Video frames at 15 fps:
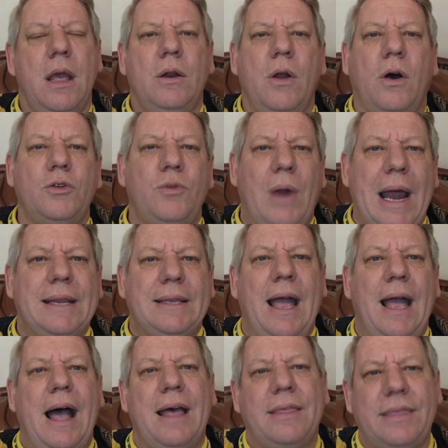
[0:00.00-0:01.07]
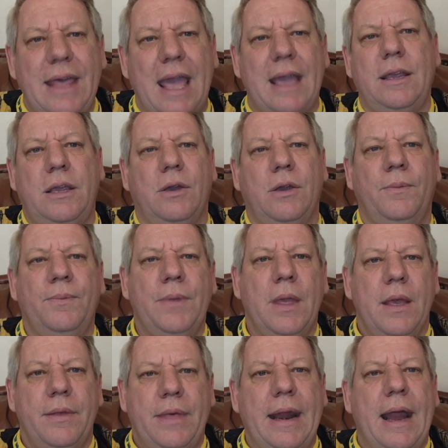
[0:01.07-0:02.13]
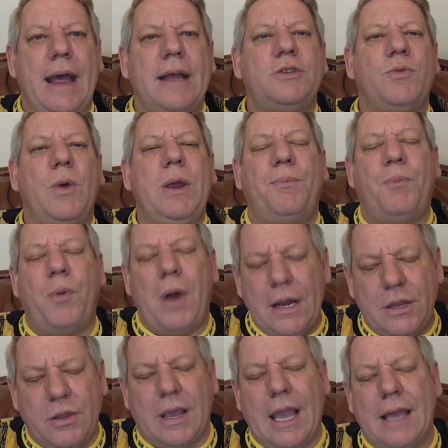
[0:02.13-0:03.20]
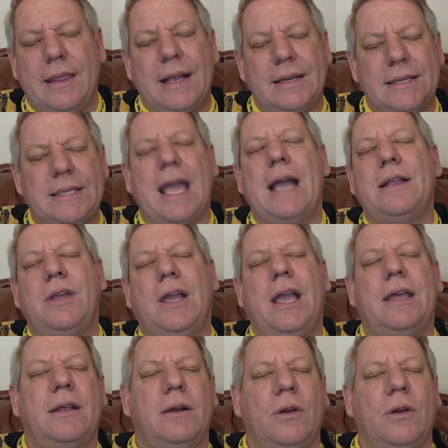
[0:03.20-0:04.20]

Lord, right now, I thank you that as we pray together and stand together,